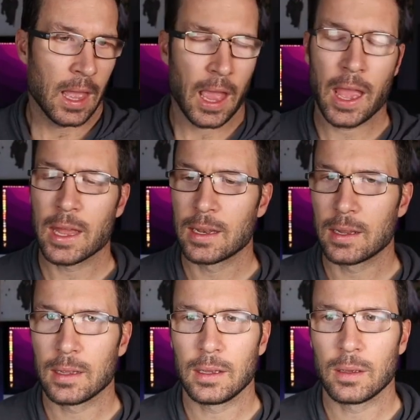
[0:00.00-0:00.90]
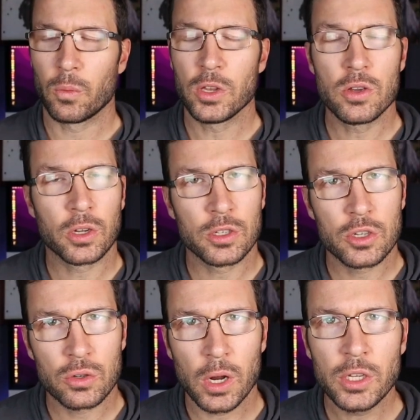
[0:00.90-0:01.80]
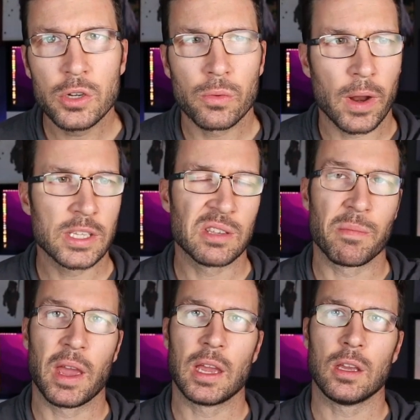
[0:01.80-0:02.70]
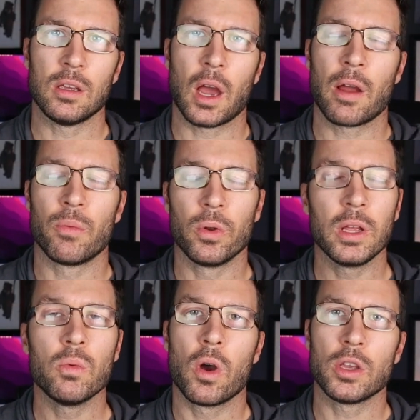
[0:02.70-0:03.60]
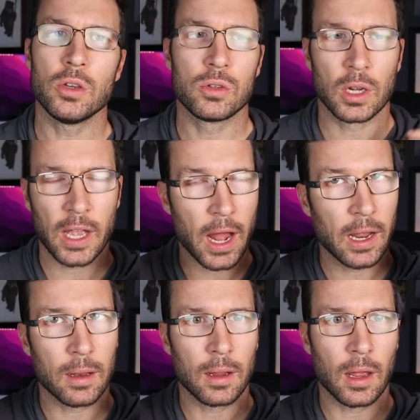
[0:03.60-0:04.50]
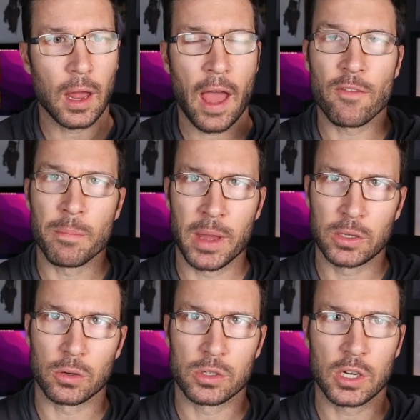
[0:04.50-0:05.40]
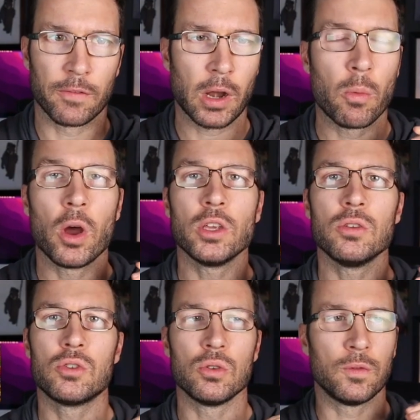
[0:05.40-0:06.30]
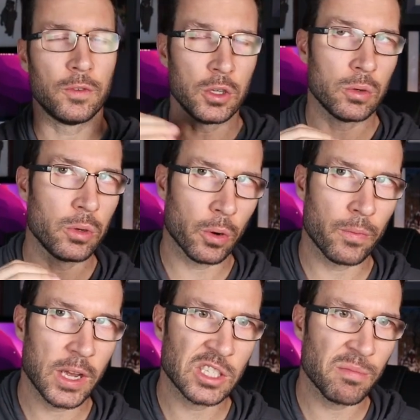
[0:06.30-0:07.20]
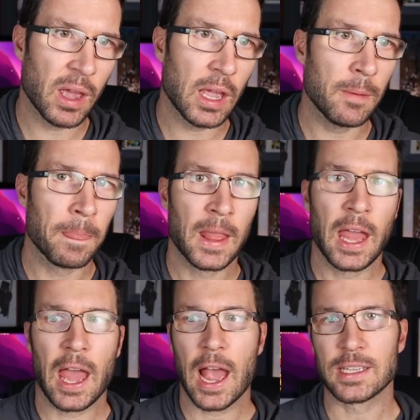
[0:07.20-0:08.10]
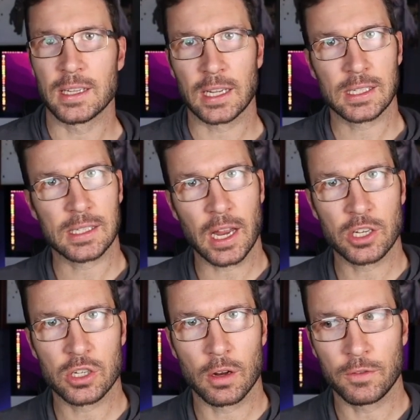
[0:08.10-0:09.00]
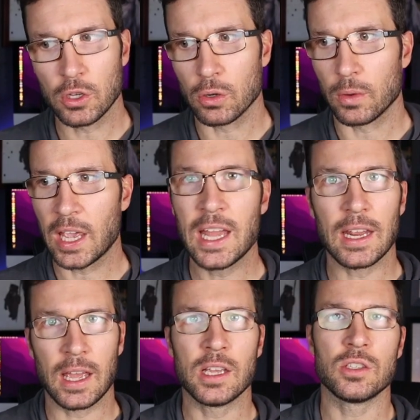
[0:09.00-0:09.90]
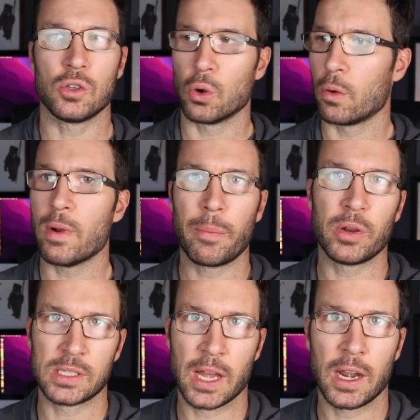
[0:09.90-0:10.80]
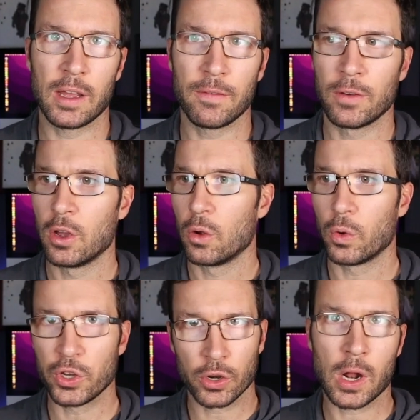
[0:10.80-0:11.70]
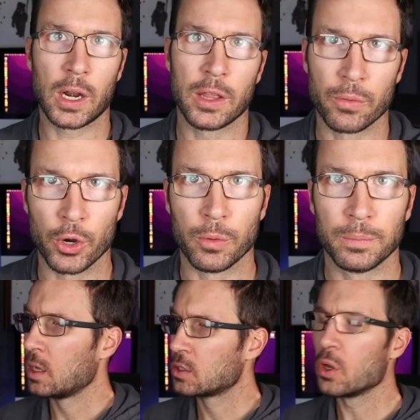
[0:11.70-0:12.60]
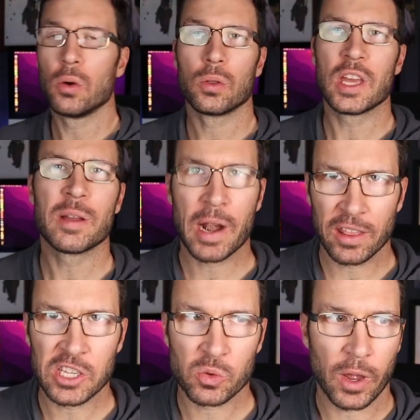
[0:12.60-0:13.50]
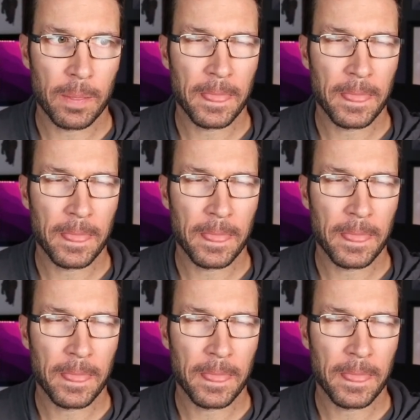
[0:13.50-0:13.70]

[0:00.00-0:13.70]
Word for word: And when you construct your resume, I really want you to kind of have a mental shift. I want you to view your resume as an extension of you. It is your representative when you're not in the room. So think about it this way.